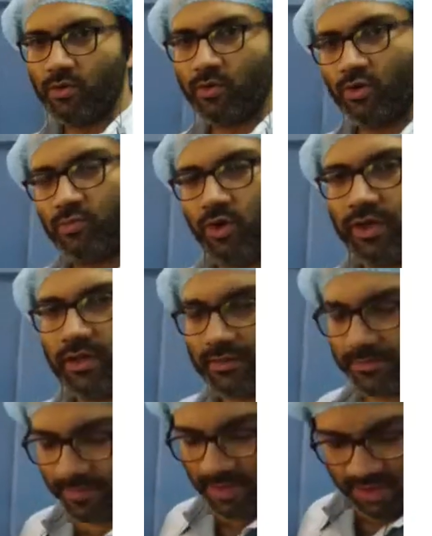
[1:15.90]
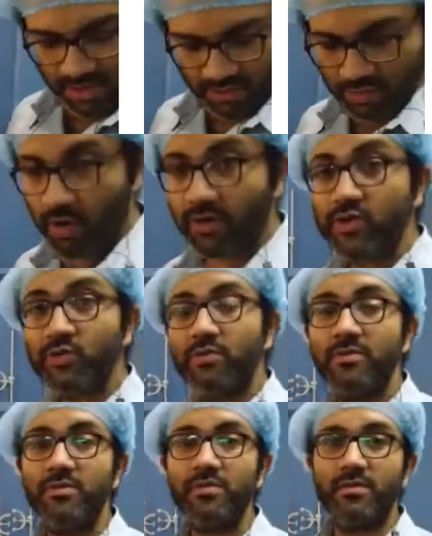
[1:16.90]
Good morning. Good morning,
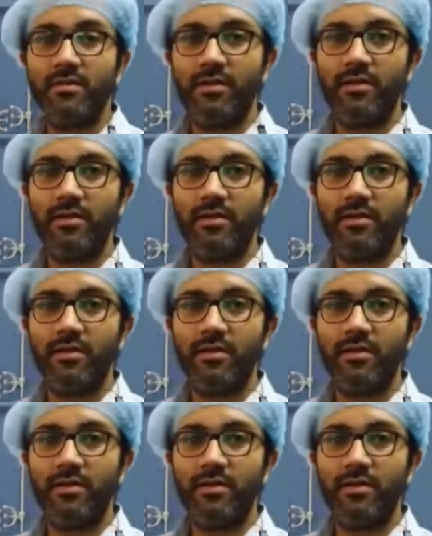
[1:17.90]
students.